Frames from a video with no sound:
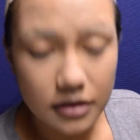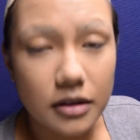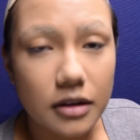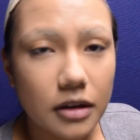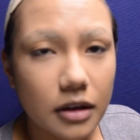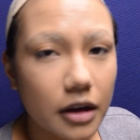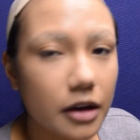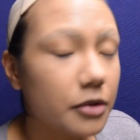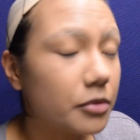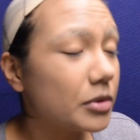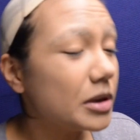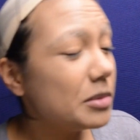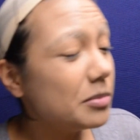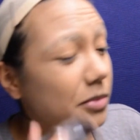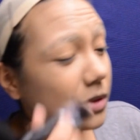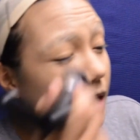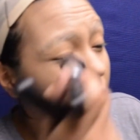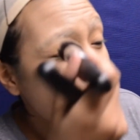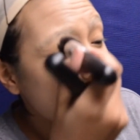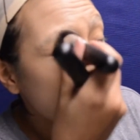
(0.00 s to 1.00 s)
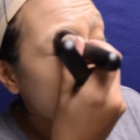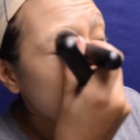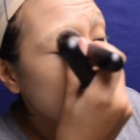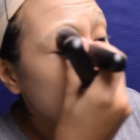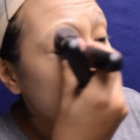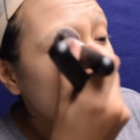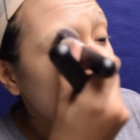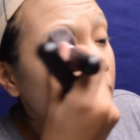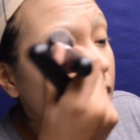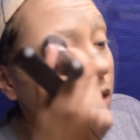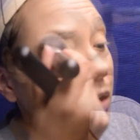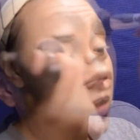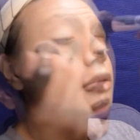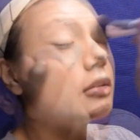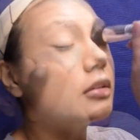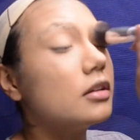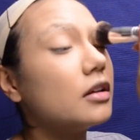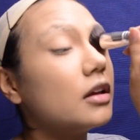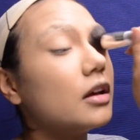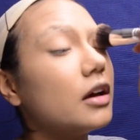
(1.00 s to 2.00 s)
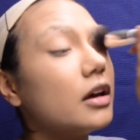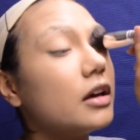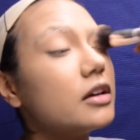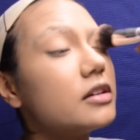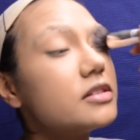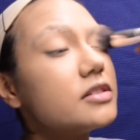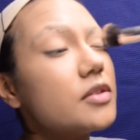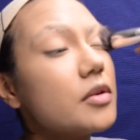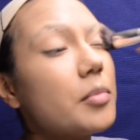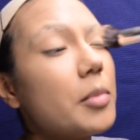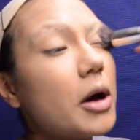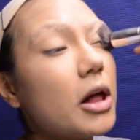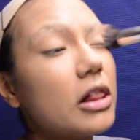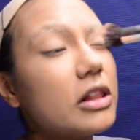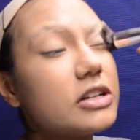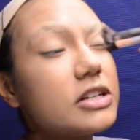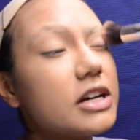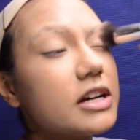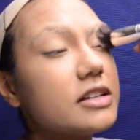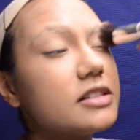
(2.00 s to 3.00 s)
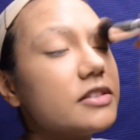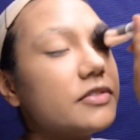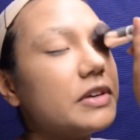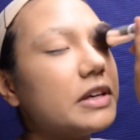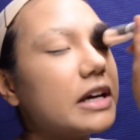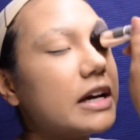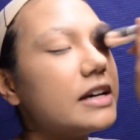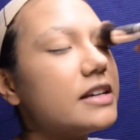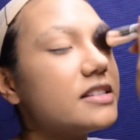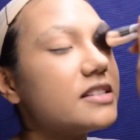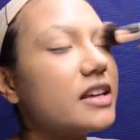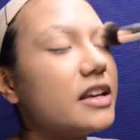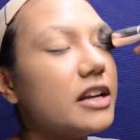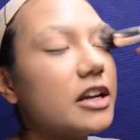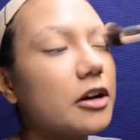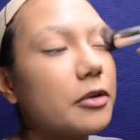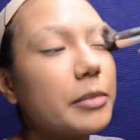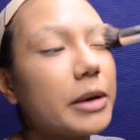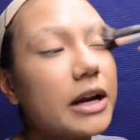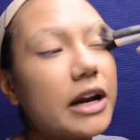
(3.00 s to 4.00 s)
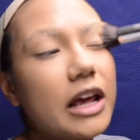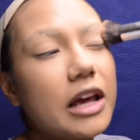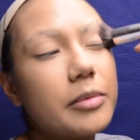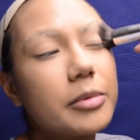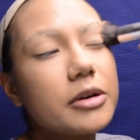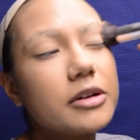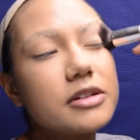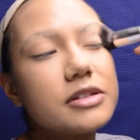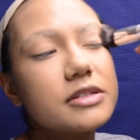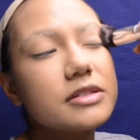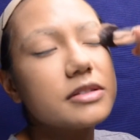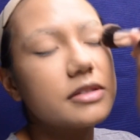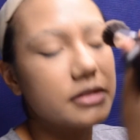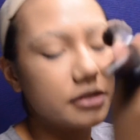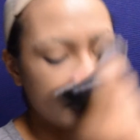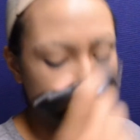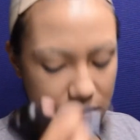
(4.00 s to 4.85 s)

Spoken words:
I gotta re-blend. I also apologize if you guys can hear my neighbors.